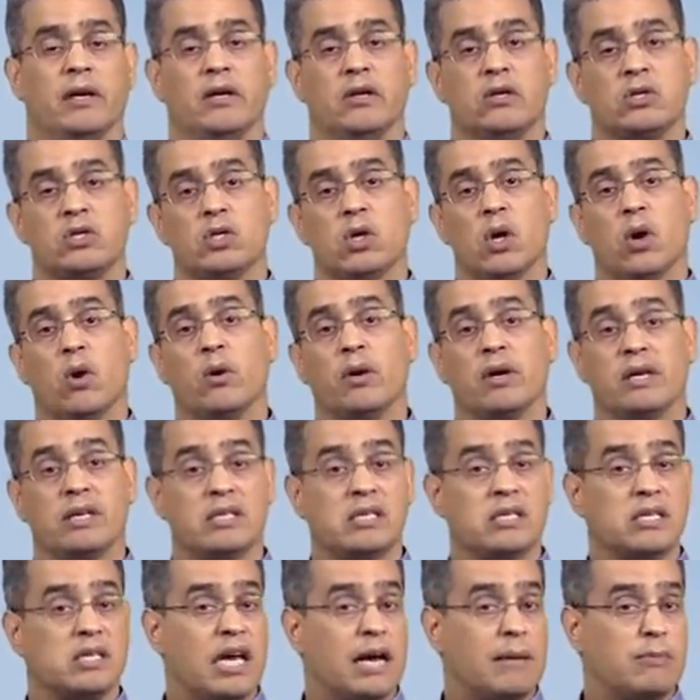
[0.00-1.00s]
So
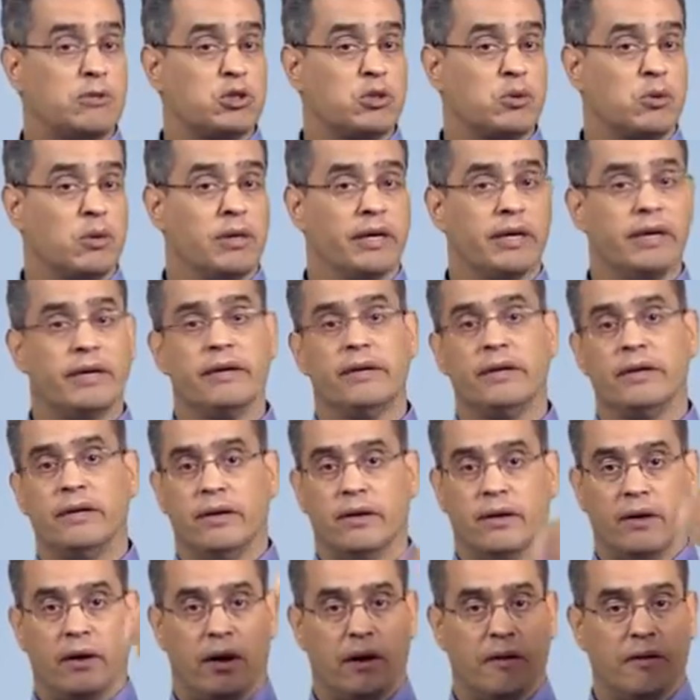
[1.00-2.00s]
conceptually,
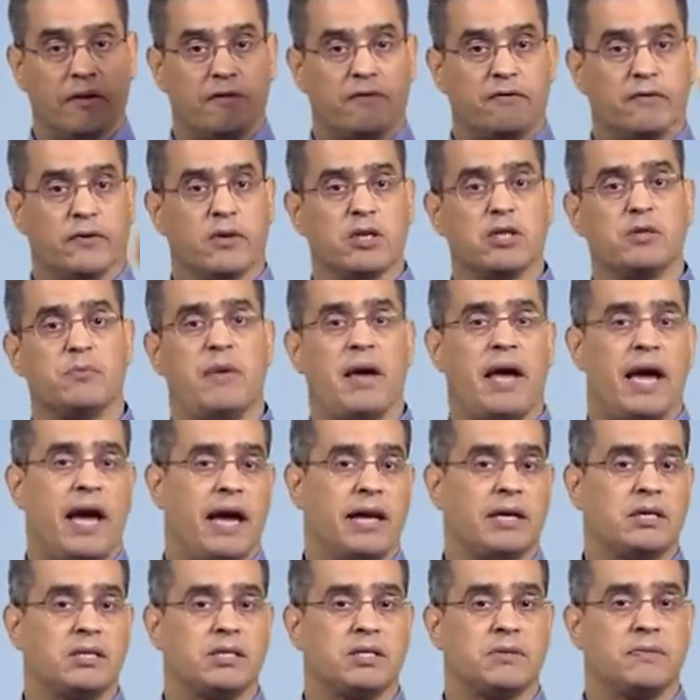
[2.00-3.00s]
on the first
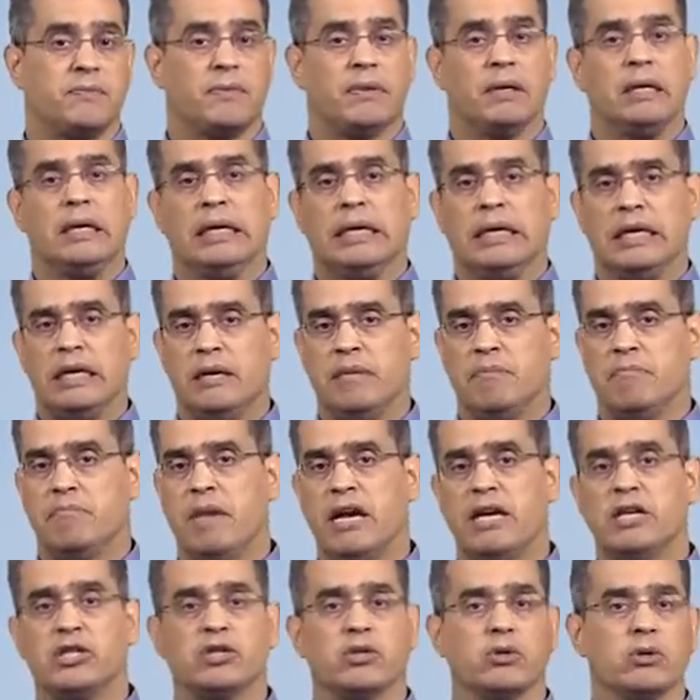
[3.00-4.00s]
pass, it
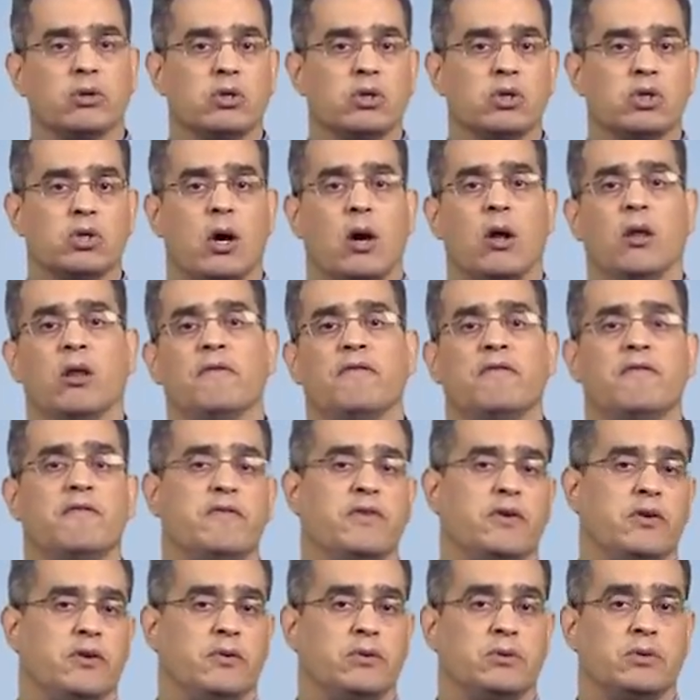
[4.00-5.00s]
measures all of the
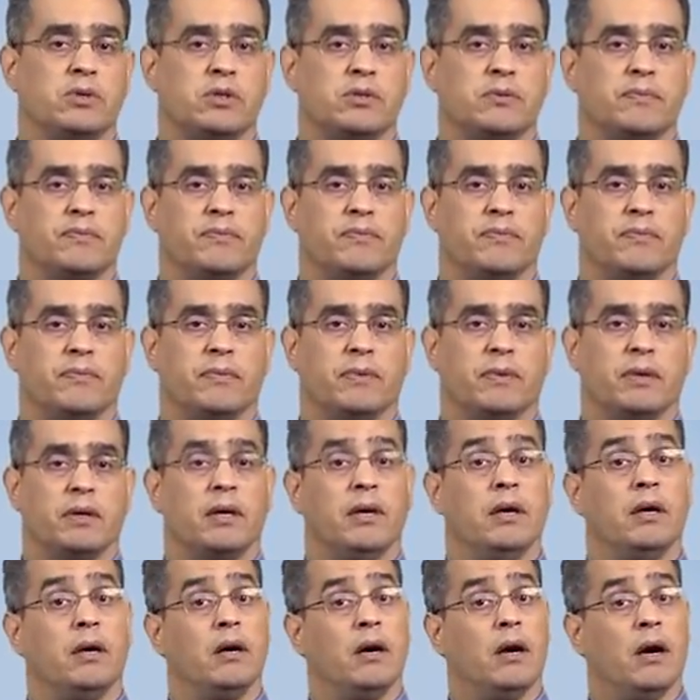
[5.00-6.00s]
views.
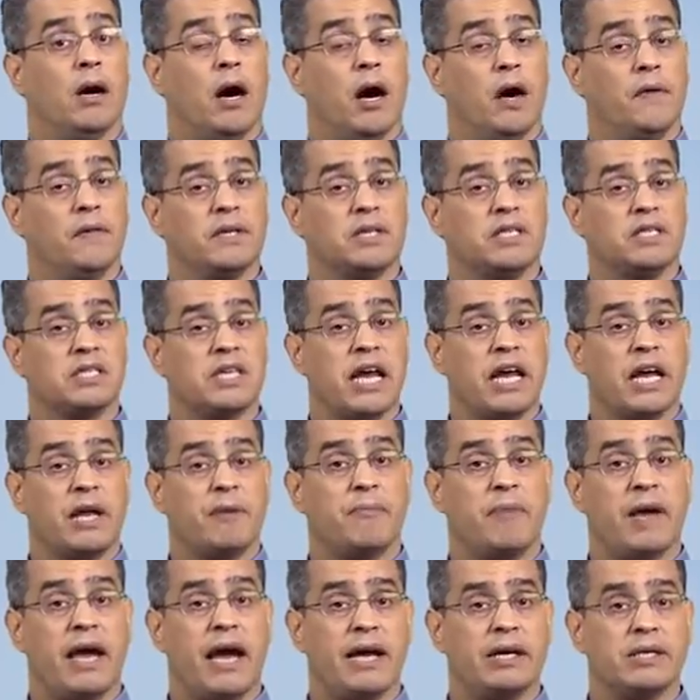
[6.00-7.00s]
On the second
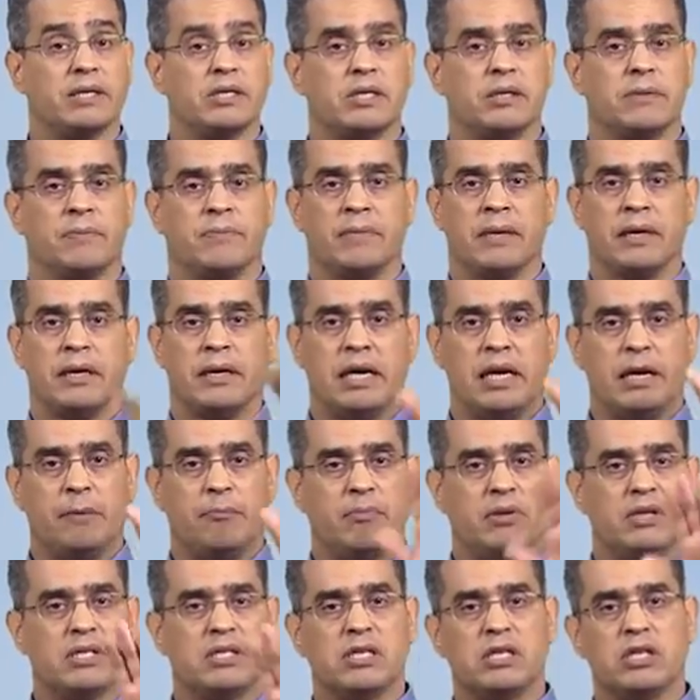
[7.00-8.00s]
pass, it
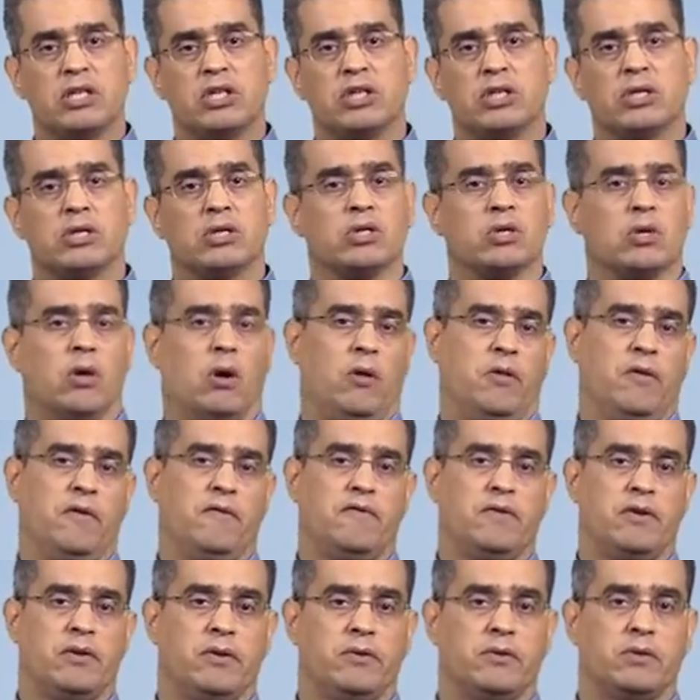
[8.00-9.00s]
positions all the
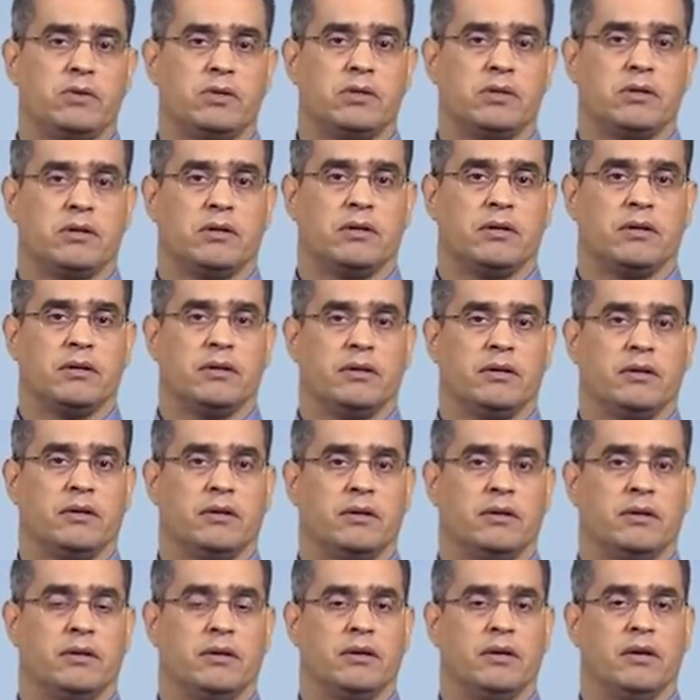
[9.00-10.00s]
views.
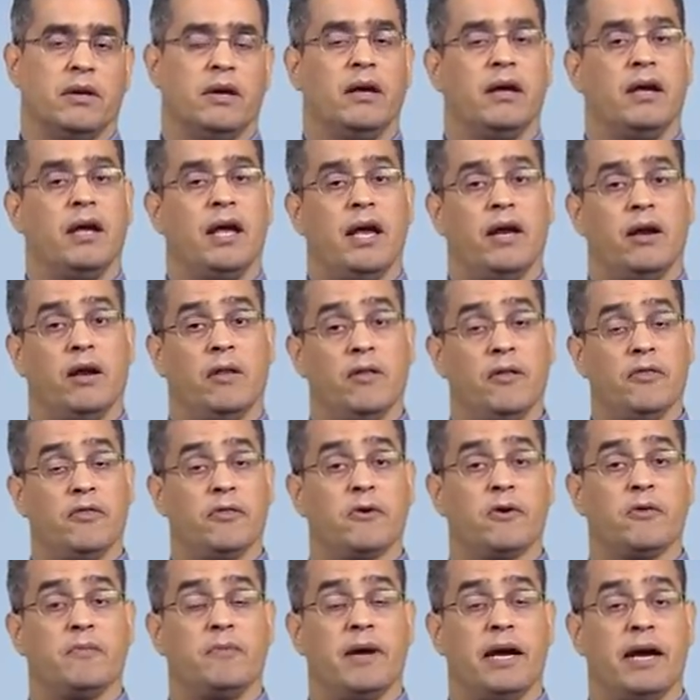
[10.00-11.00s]
And on the
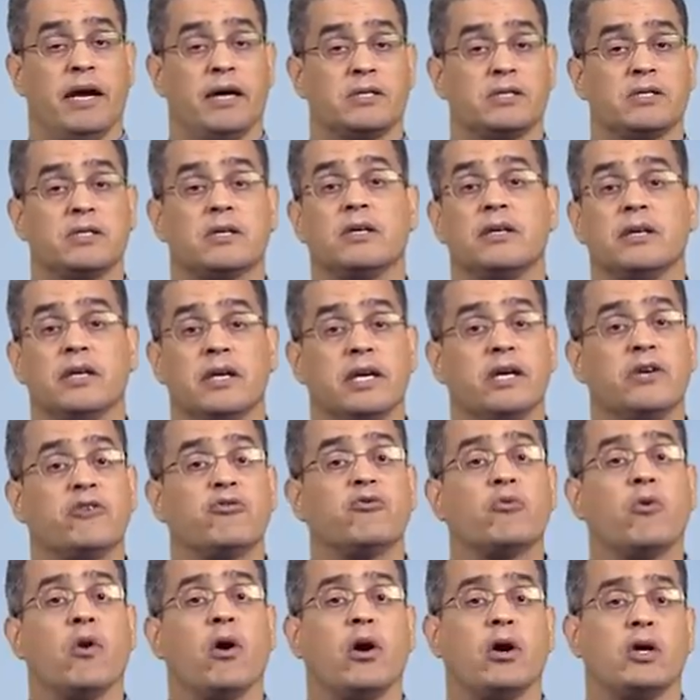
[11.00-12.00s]
third pass, it
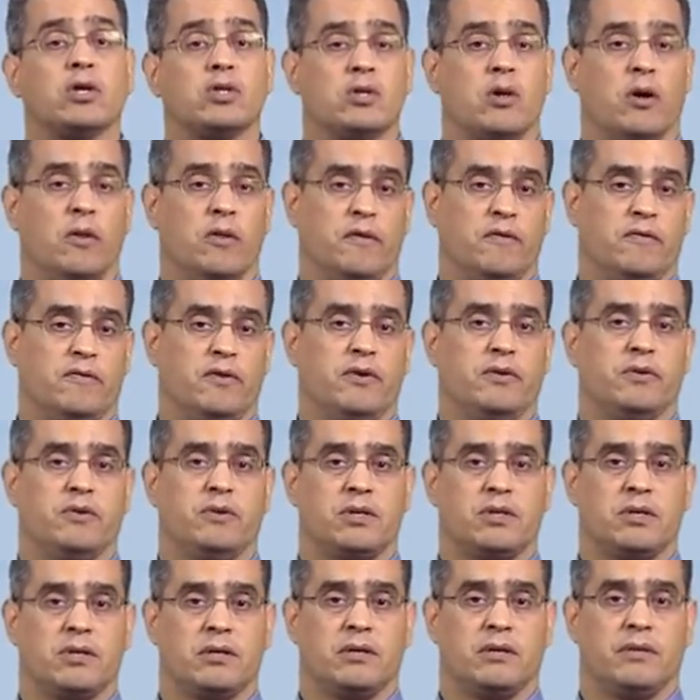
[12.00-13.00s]
draws all the
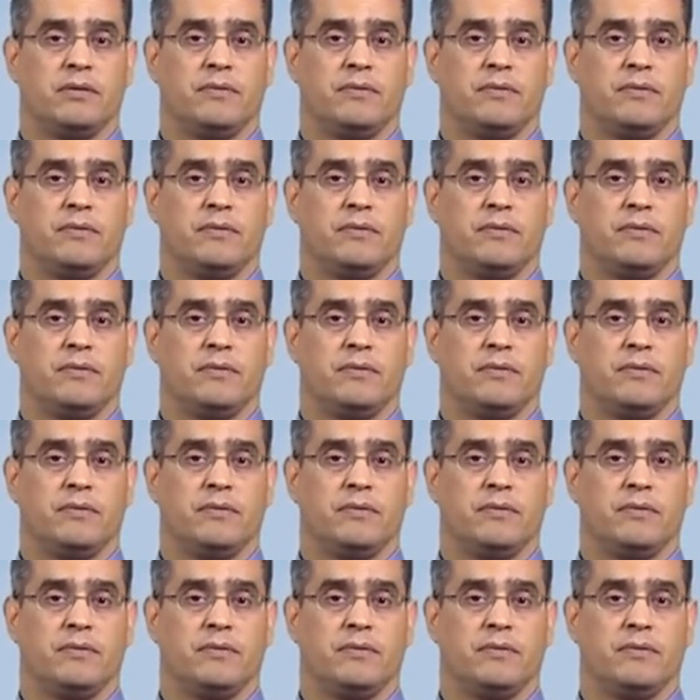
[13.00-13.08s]
views.